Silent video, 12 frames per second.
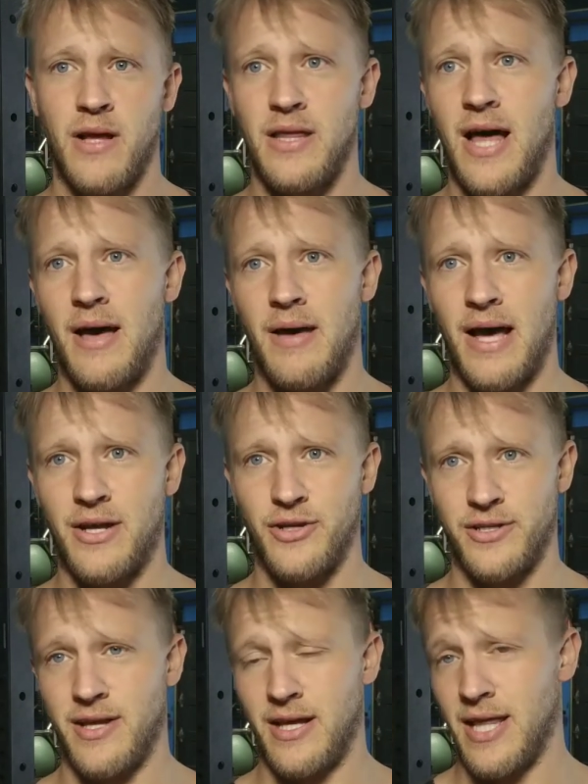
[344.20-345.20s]
I, I
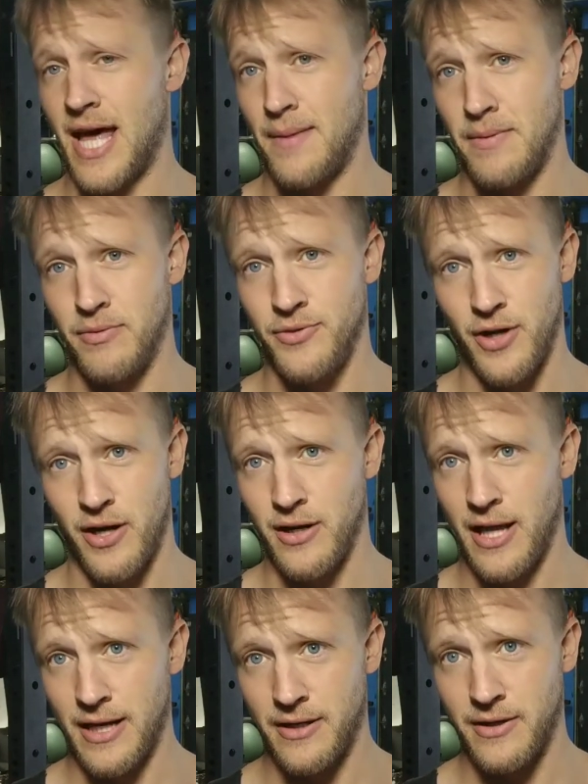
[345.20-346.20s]
couldn't tell you. A lot of people are
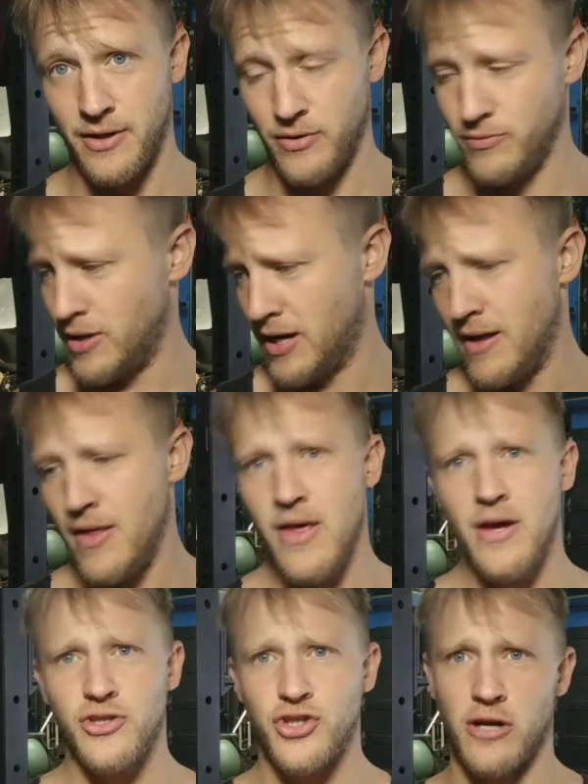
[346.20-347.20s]
like, you know, uh,
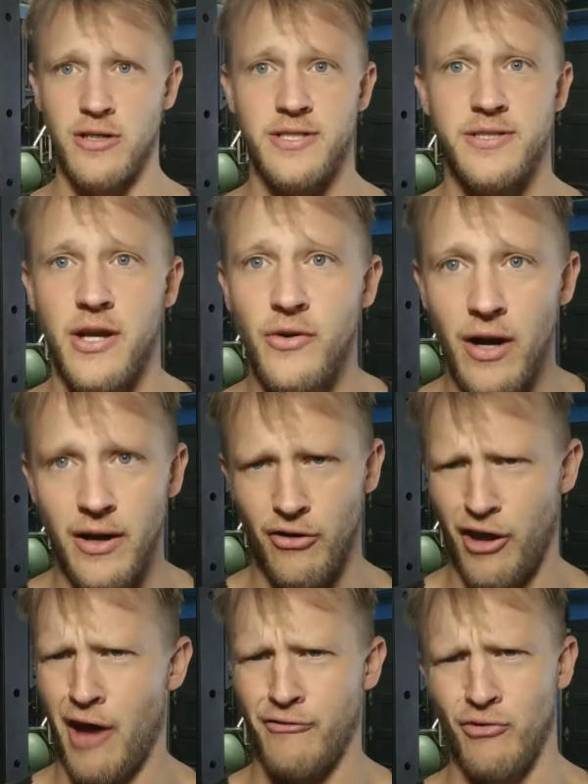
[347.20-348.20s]
Charlize Theron.
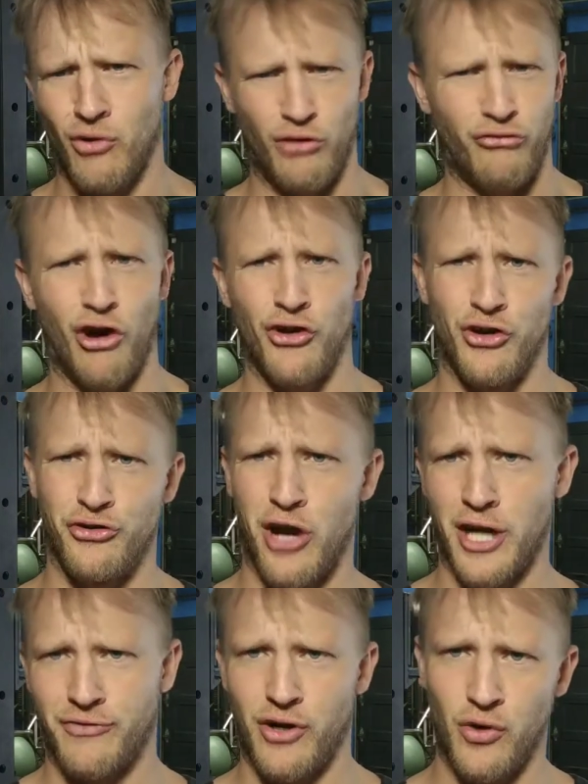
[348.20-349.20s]
Oh yeah, I've never really found her
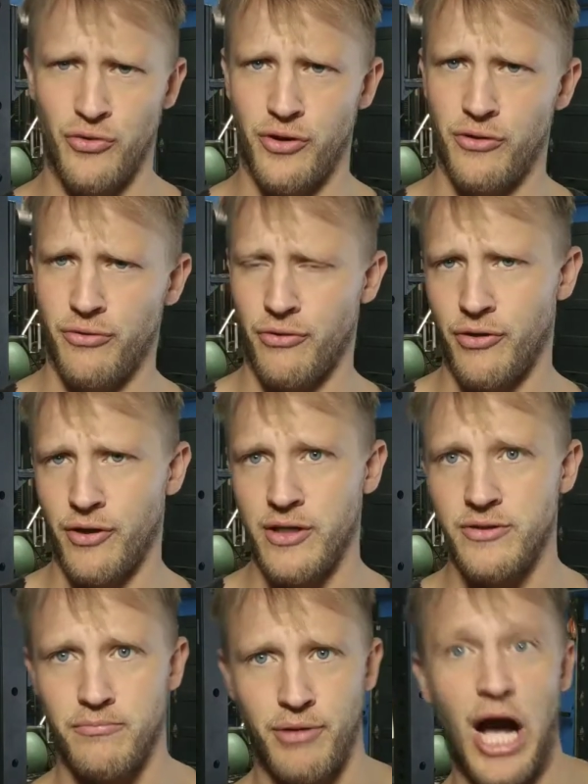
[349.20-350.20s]
attractive. I don't know what the, the thing
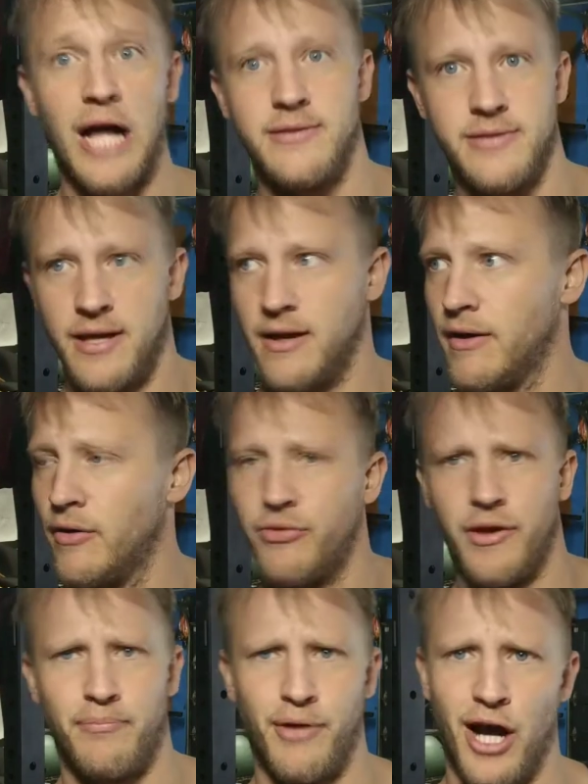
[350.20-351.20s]
is. Beyonce. I don't
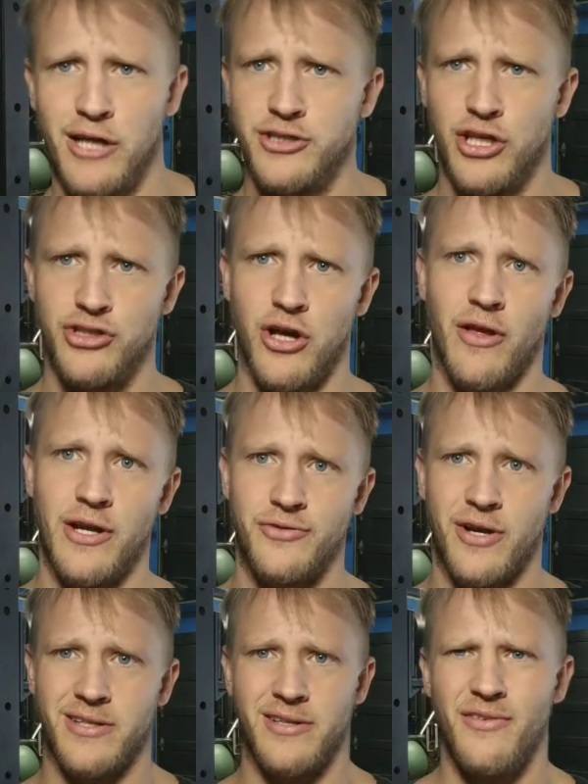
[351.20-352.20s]
think Beyonce is all that
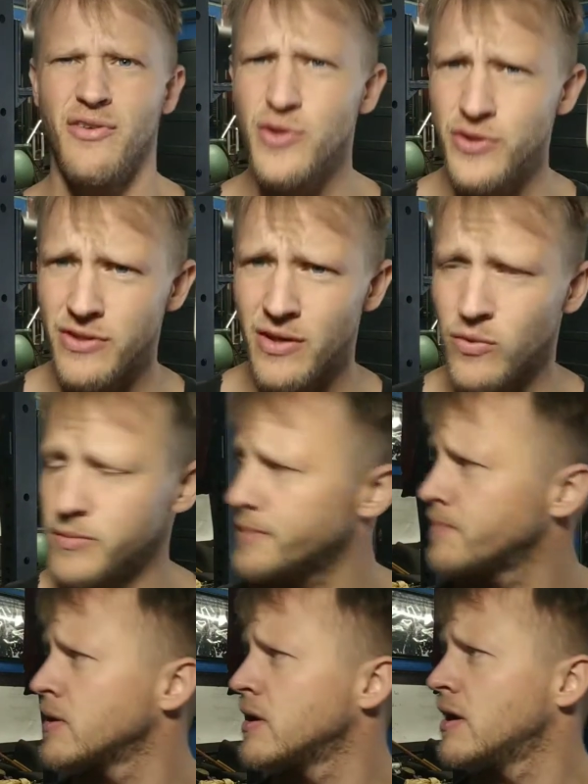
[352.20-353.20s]
attractive. Have you seen that
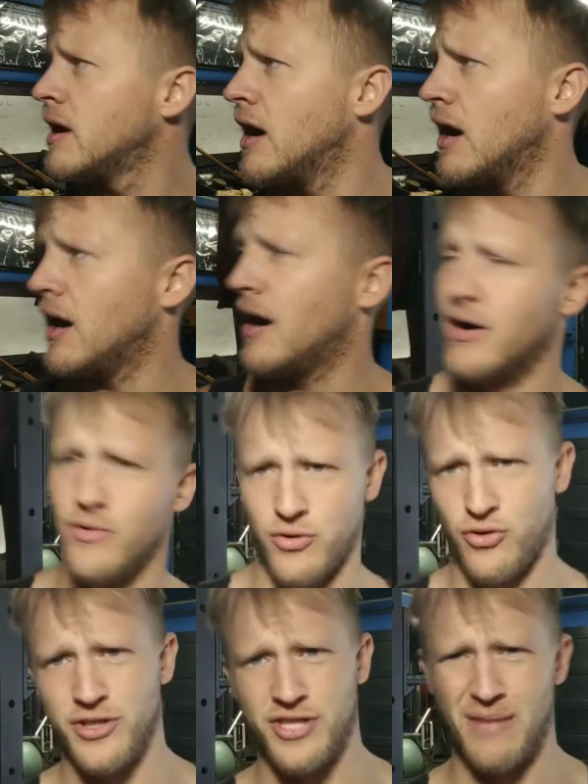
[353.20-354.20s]
woman? Uh, oh,
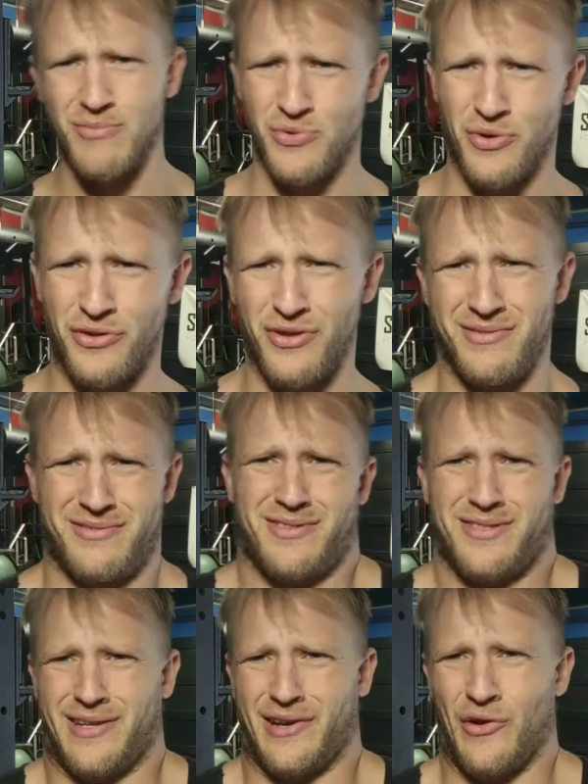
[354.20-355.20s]
Chris Hemsworth. He's
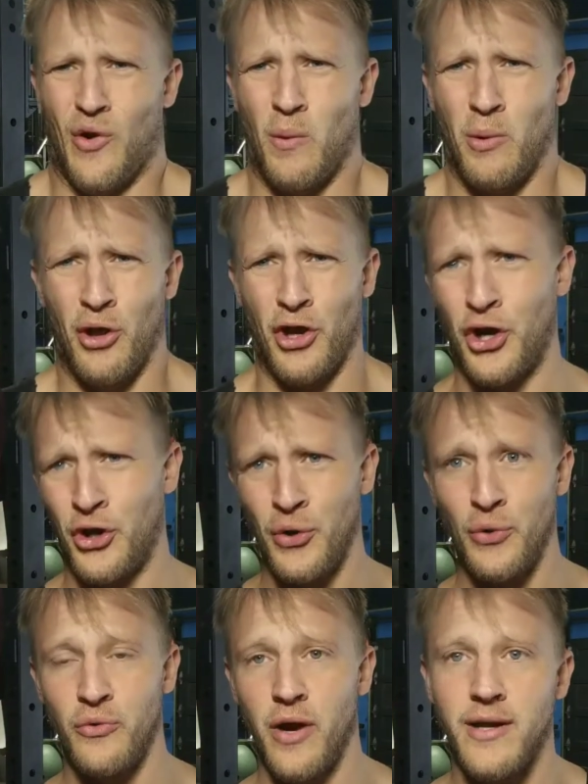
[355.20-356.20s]
just like a normal looking
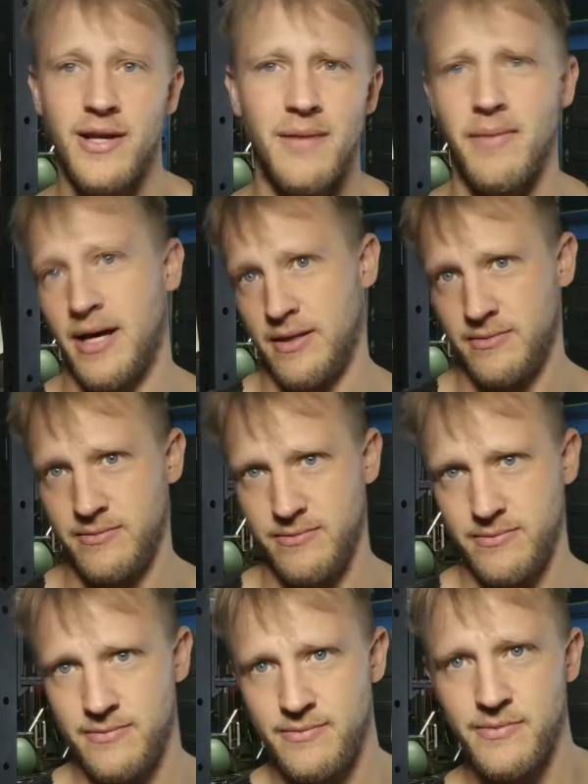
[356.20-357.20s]
dude, right? Come on.
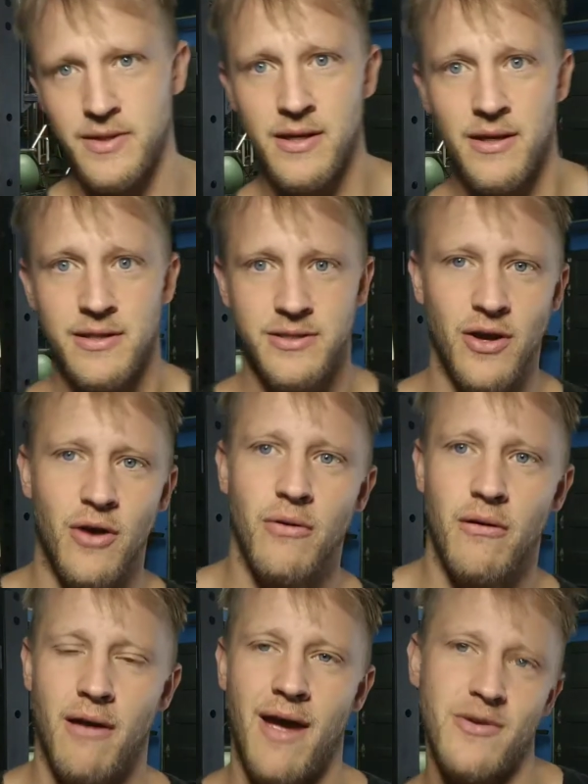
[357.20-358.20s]

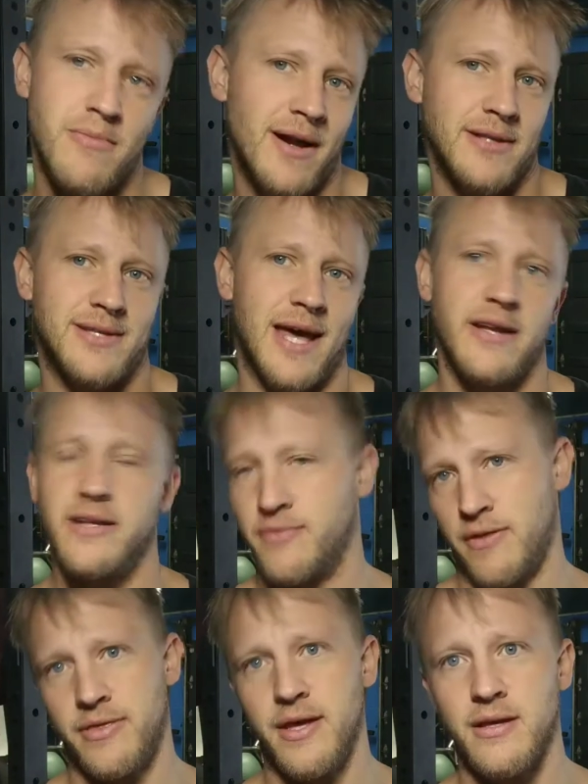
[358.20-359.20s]
So everybody's got a
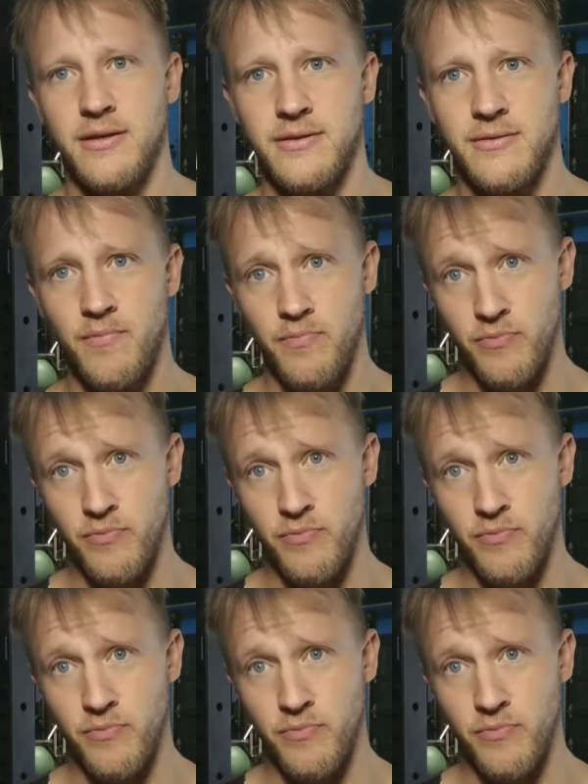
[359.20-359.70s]
different thing.